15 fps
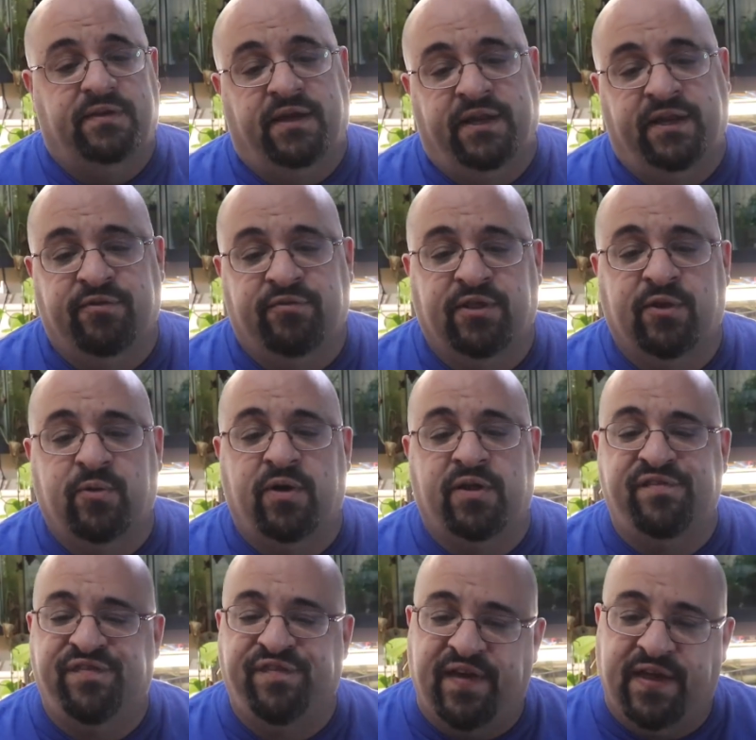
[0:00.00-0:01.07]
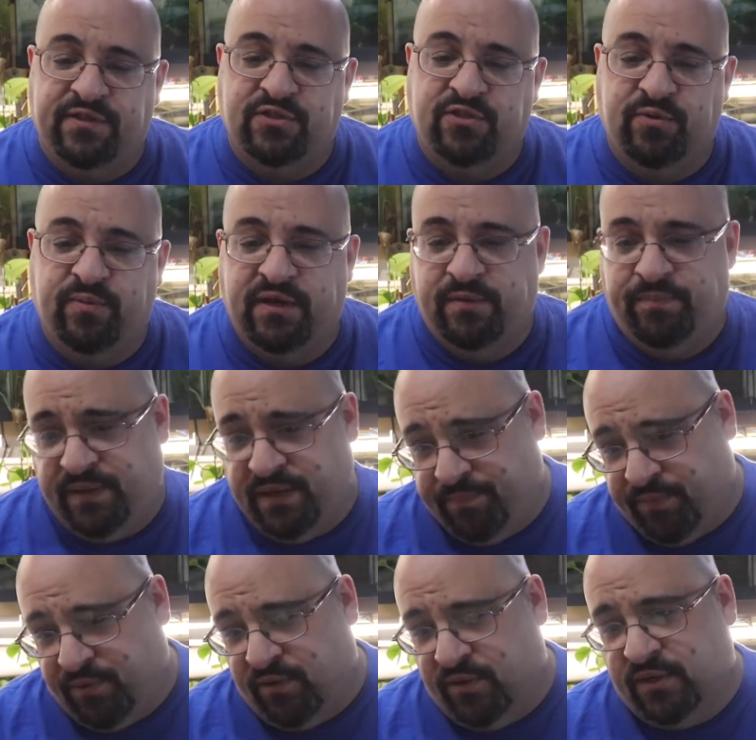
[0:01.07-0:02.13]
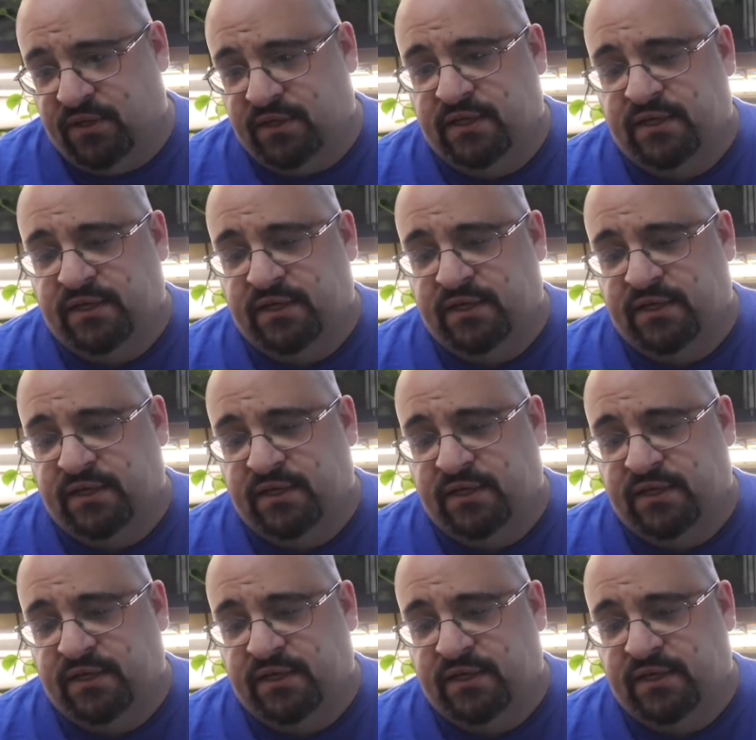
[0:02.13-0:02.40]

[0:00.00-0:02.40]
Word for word: I didn't really want to offend too many people.